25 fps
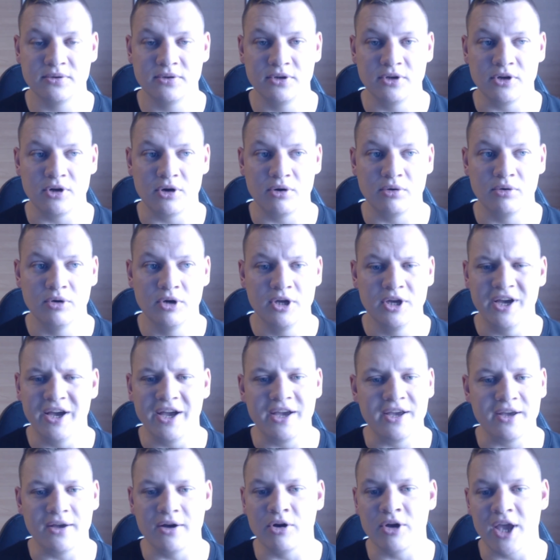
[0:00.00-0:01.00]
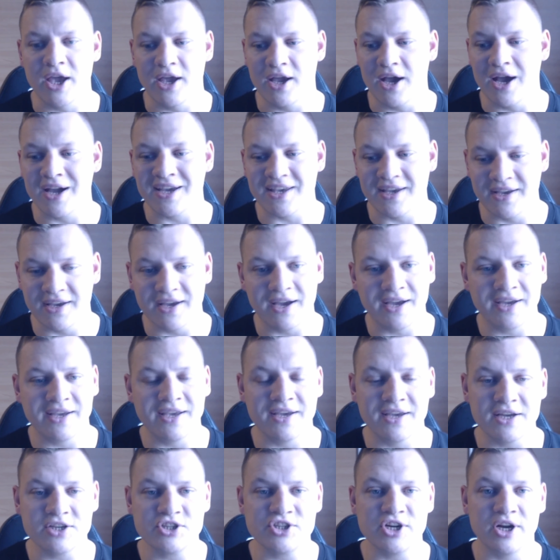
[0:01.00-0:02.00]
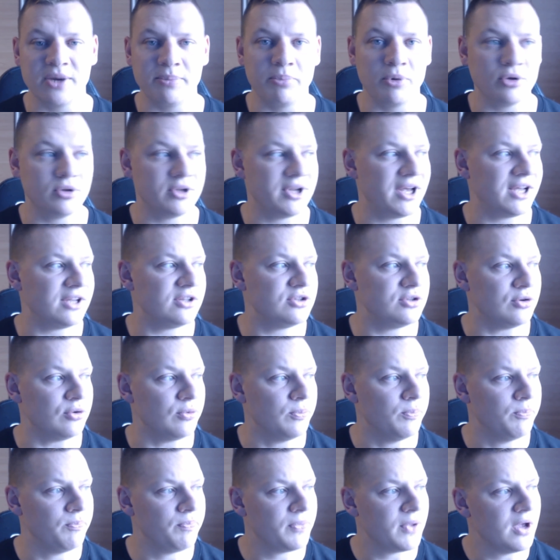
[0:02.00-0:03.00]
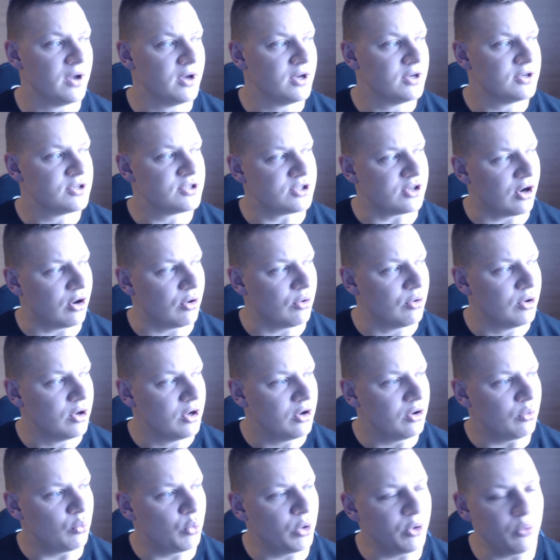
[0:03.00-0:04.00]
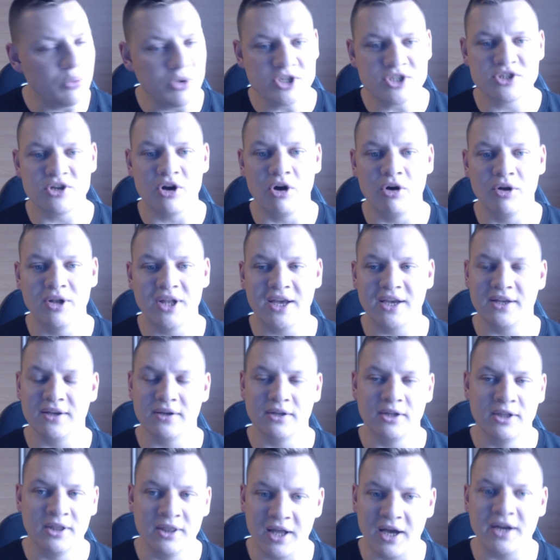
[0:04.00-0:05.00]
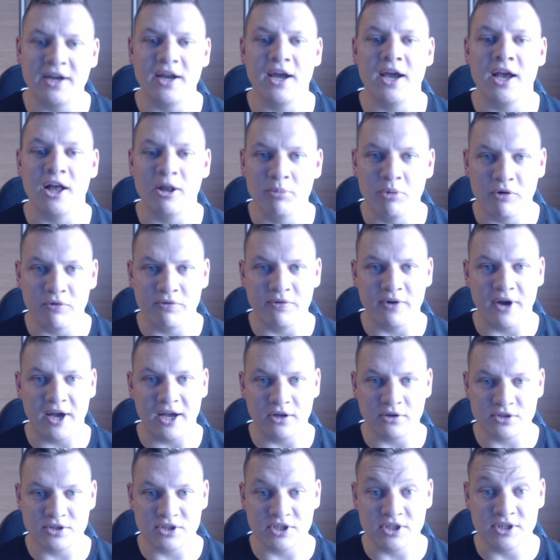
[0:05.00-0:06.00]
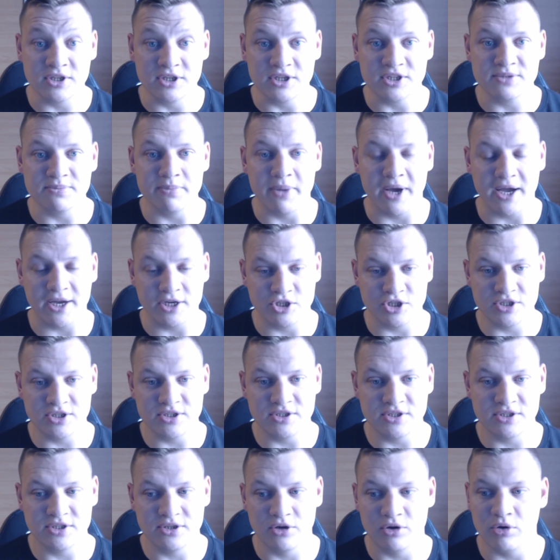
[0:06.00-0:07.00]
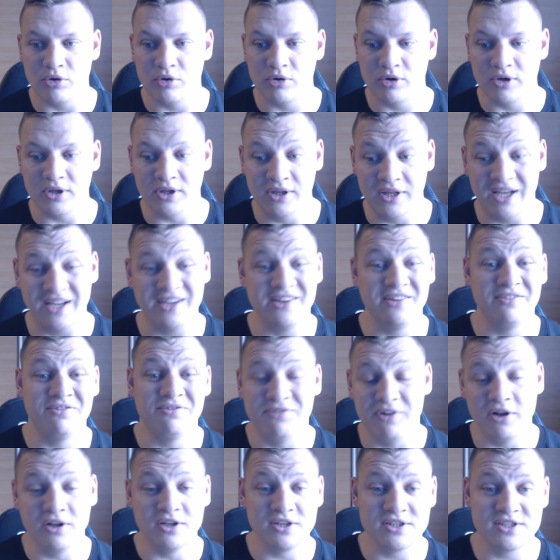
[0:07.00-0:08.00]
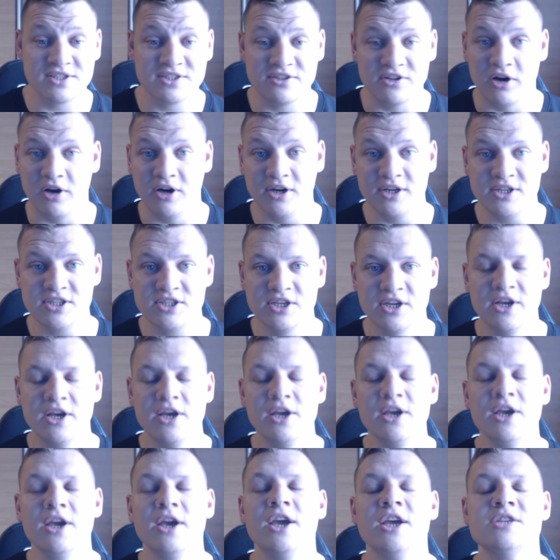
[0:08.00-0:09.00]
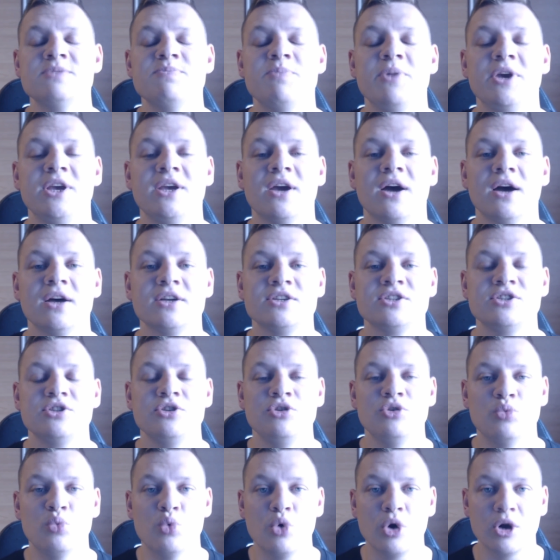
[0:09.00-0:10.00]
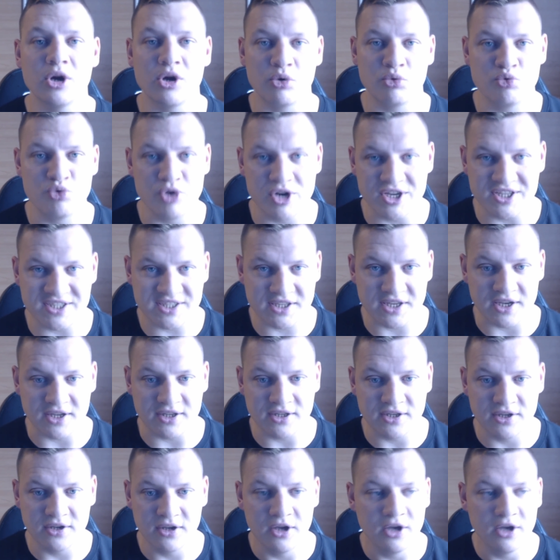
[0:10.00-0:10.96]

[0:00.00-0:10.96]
You know, I can catch up on that too. So when we saw like a lot of elbow fouls in these matches or a lot of false starts, it's because you want to risk it.